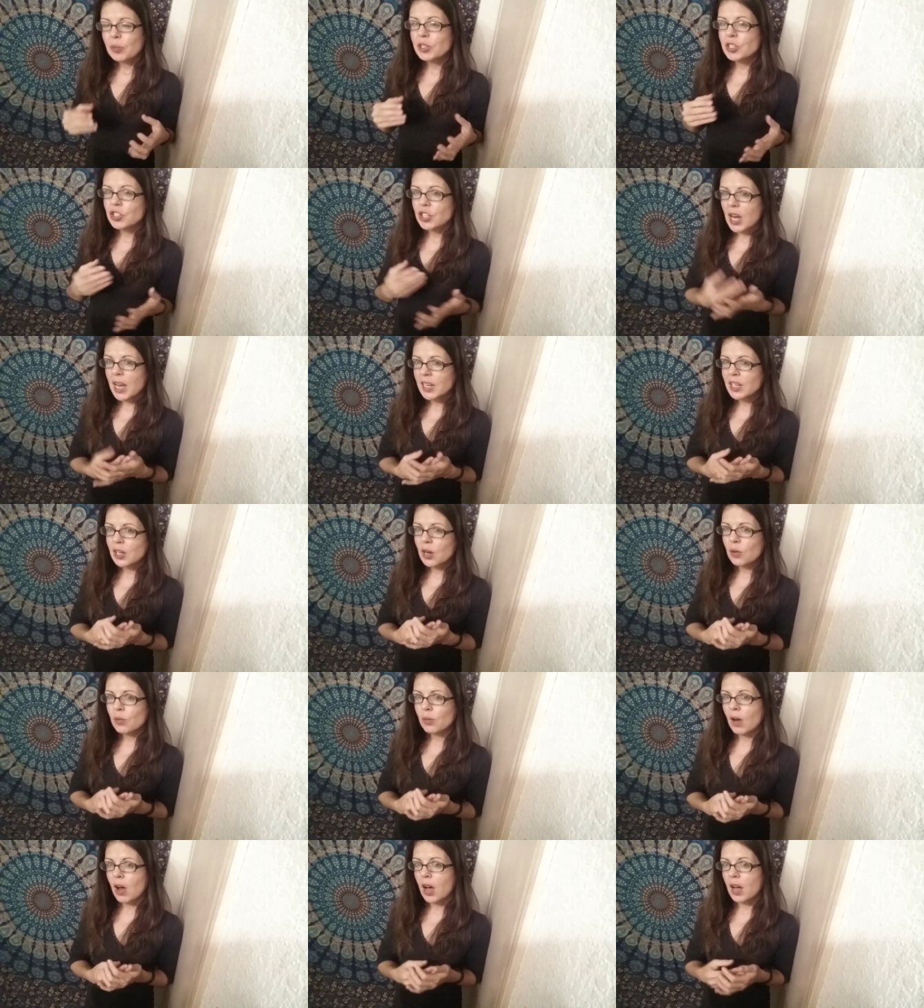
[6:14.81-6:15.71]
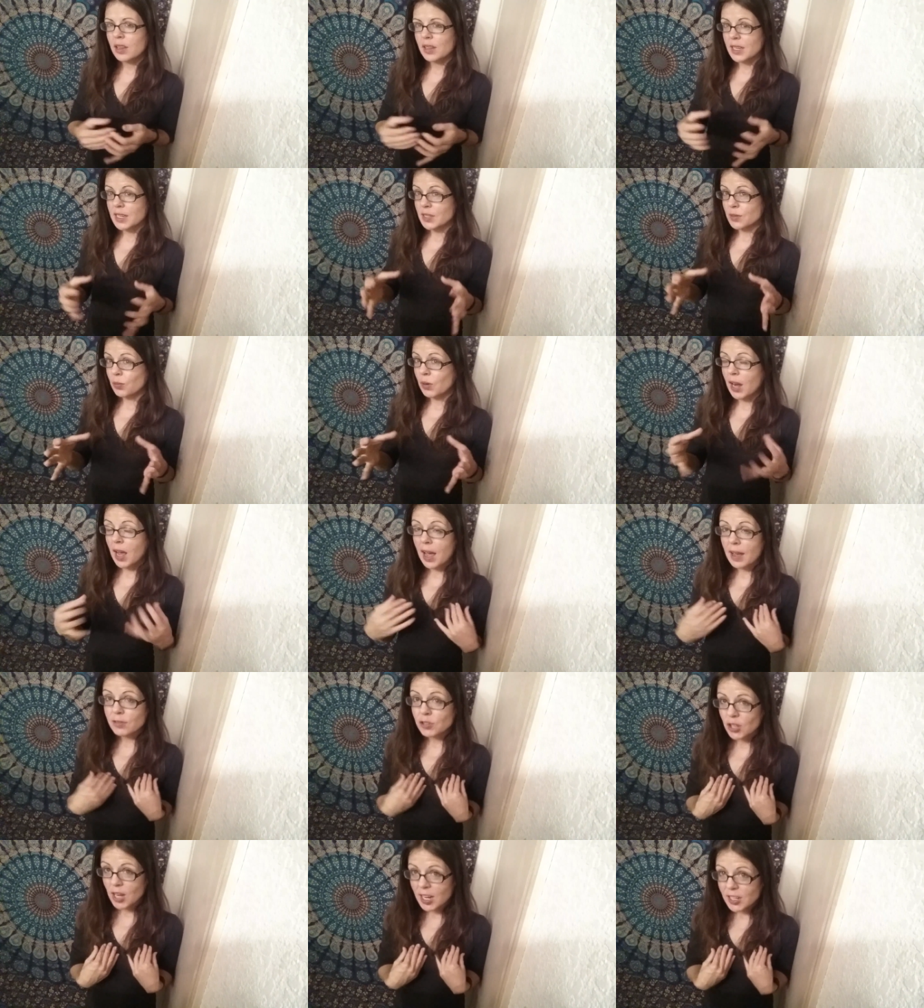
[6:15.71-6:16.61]
When you're trying to go raw, at least when
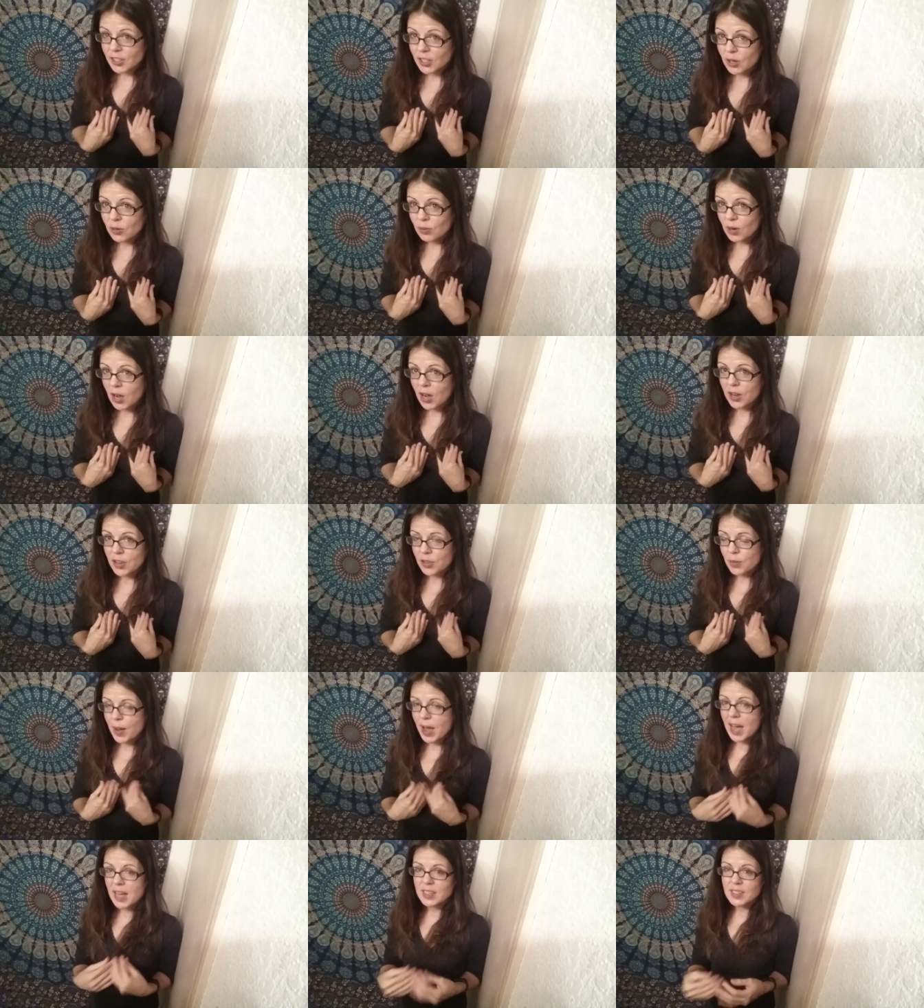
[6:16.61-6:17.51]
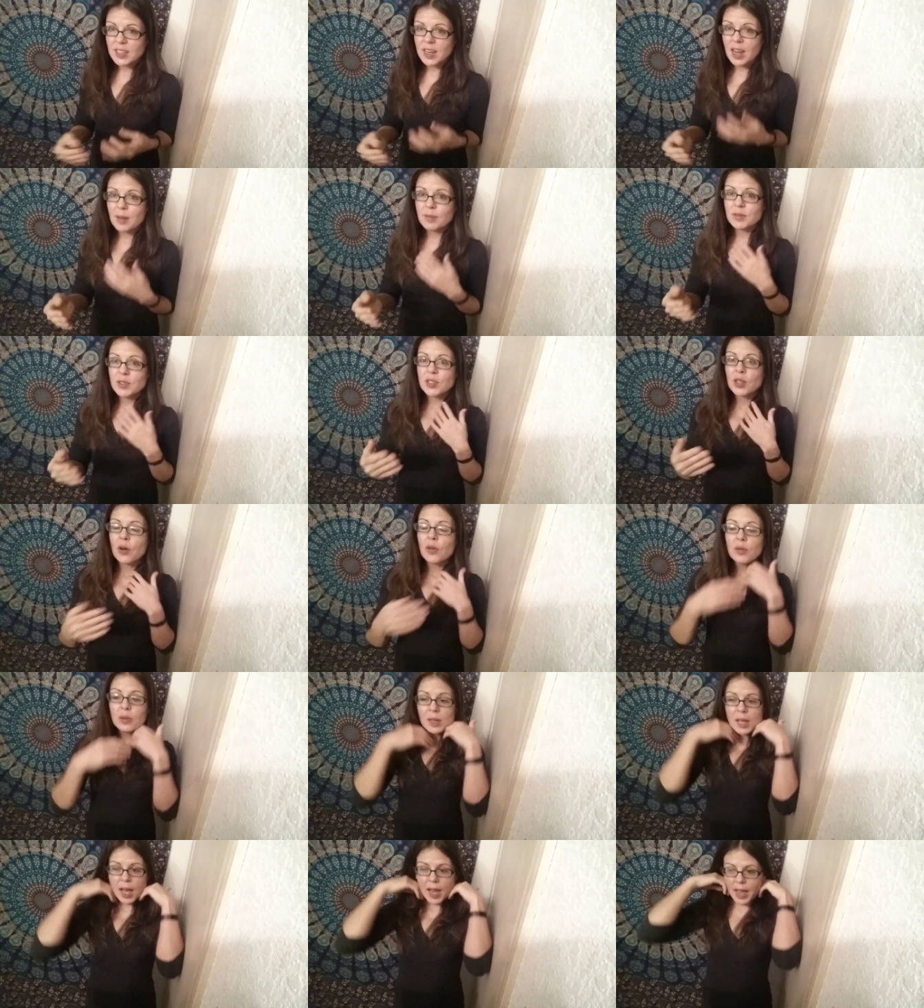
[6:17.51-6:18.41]
I've tried to go raw in the past, I'm so
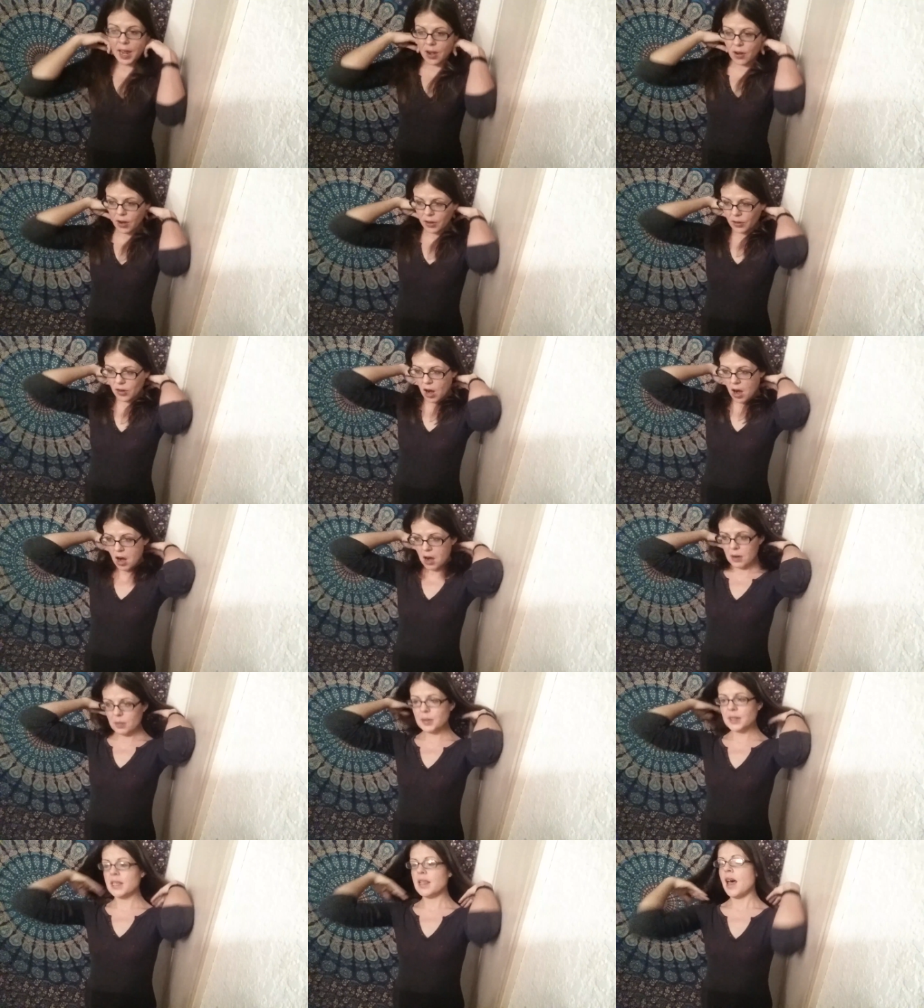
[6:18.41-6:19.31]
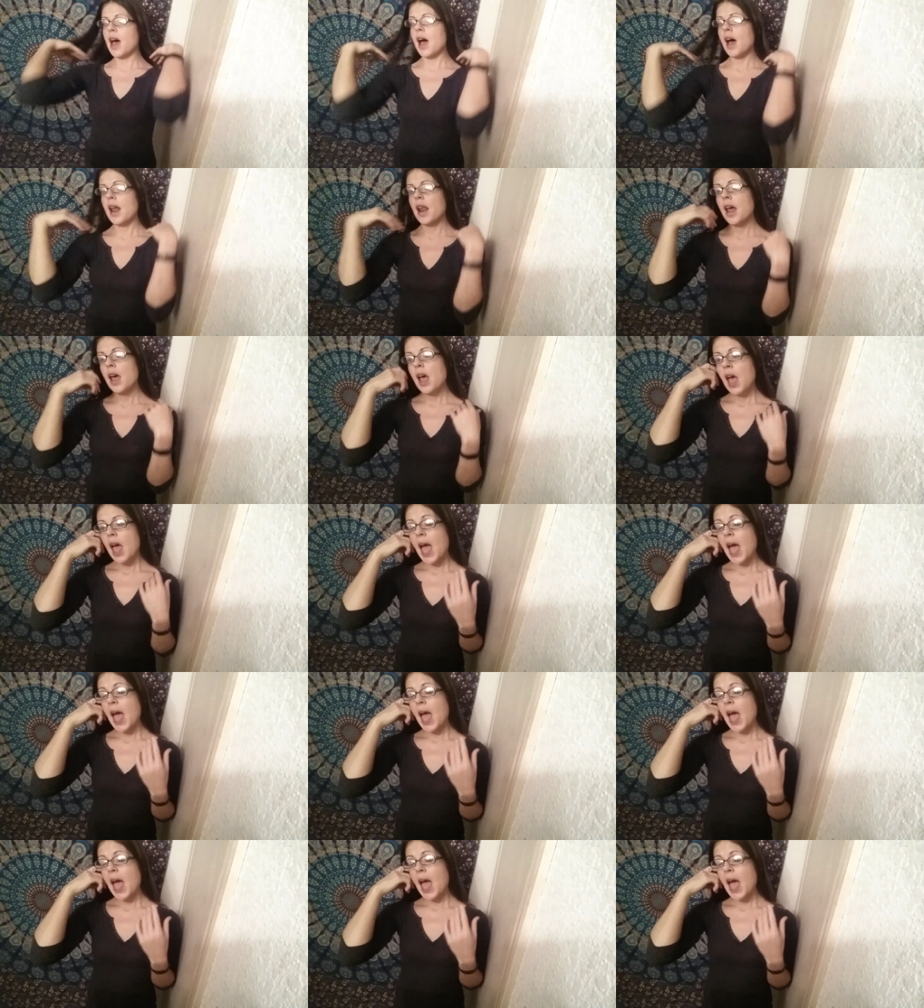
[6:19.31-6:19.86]
reliant on carbs that,